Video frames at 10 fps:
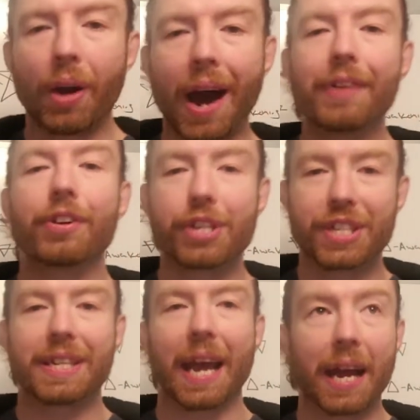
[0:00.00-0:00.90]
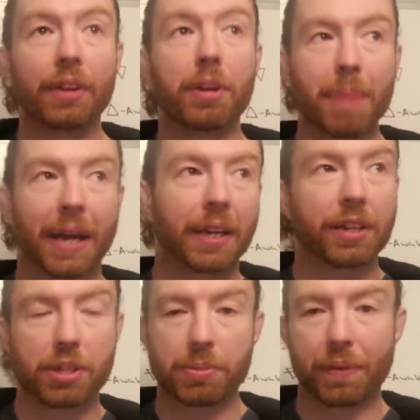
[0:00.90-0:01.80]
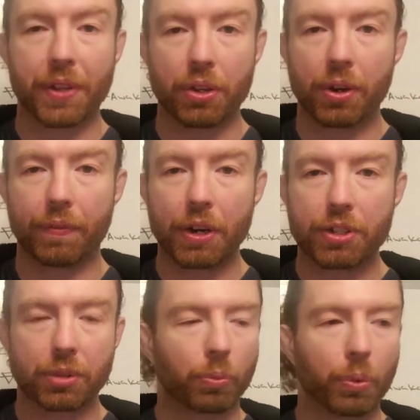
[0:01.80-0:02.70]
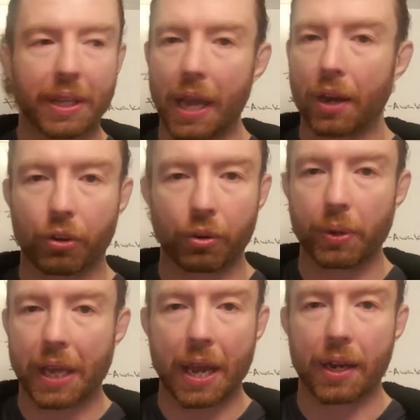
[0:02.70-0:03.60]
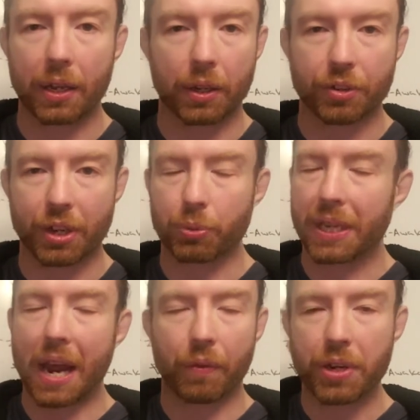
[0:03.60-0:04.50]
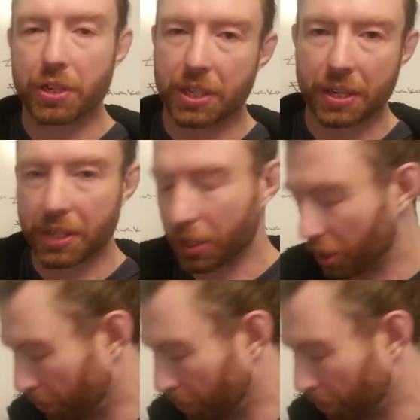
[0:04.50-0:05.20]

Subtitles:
understand the mechanisms of the universe, we can't heal ourselves. We can't reach the ascension